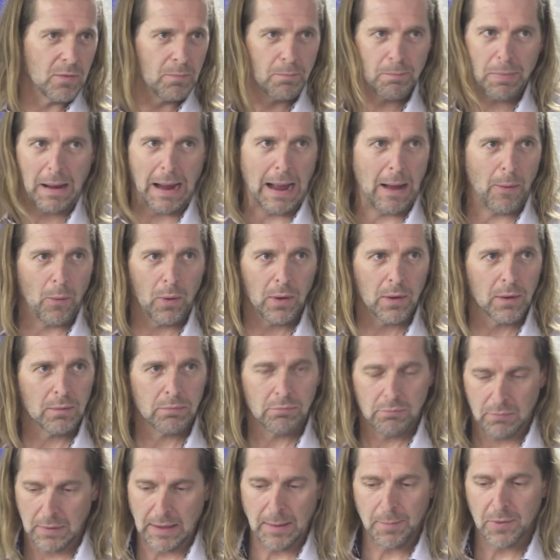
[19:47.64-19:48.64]
and power
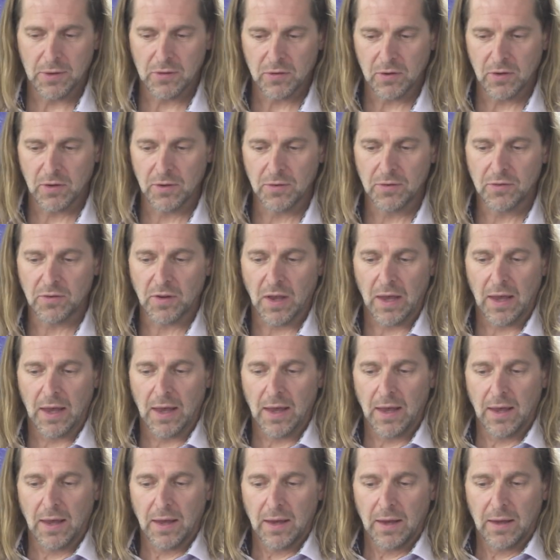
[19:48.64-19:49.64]
limiters,
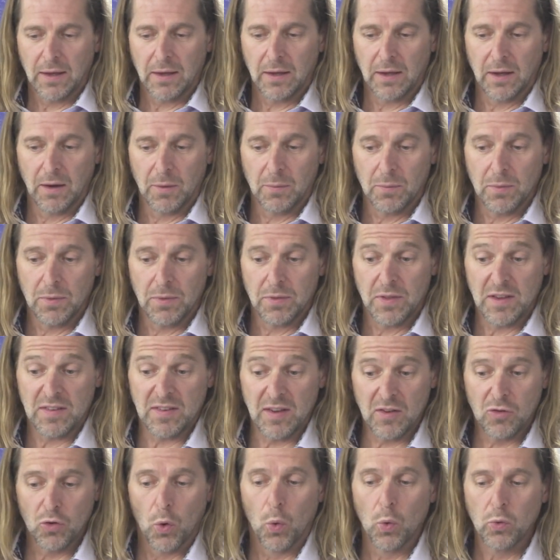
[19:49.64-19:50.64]

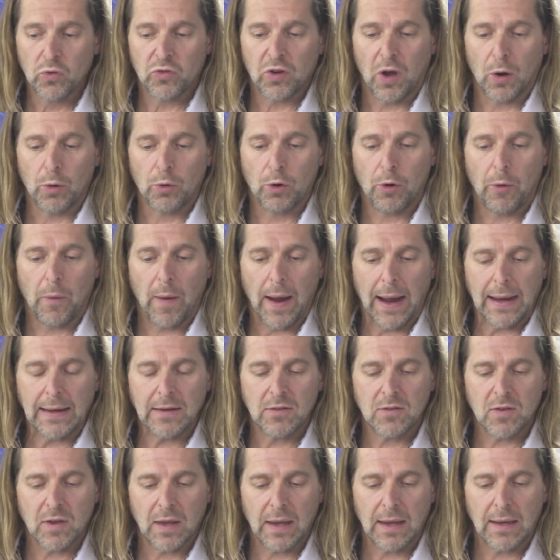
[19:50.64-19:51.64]
this is also
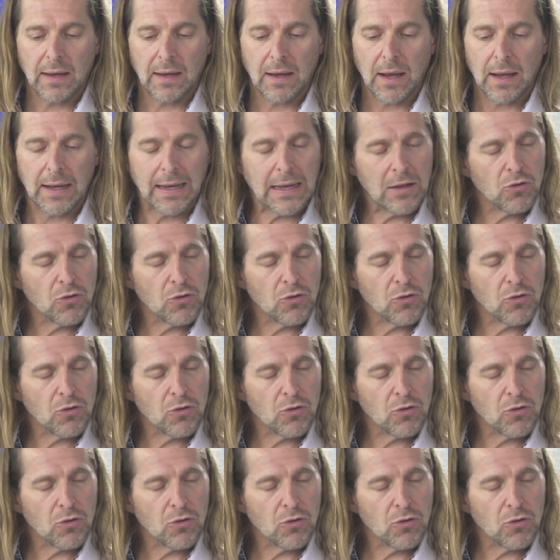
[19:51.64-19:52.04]
creating an